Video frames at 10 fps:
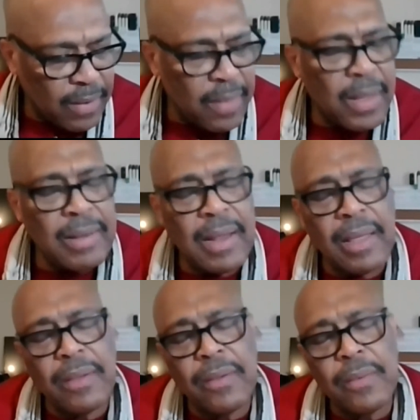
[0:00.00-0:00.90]
Father, I
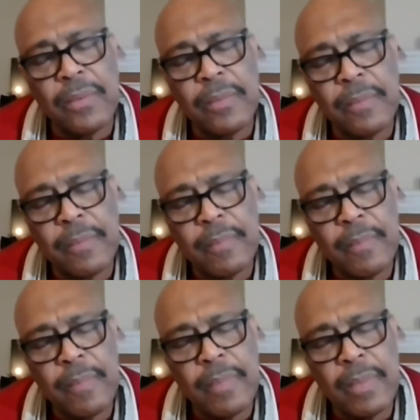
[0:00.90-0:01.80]
thank you
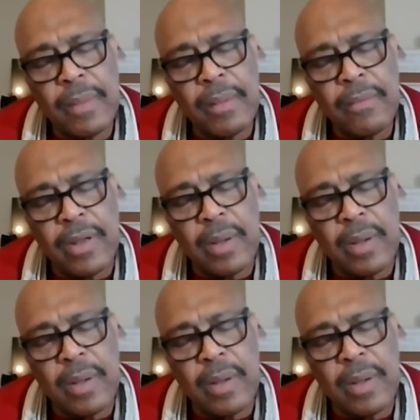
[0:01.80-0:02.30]
for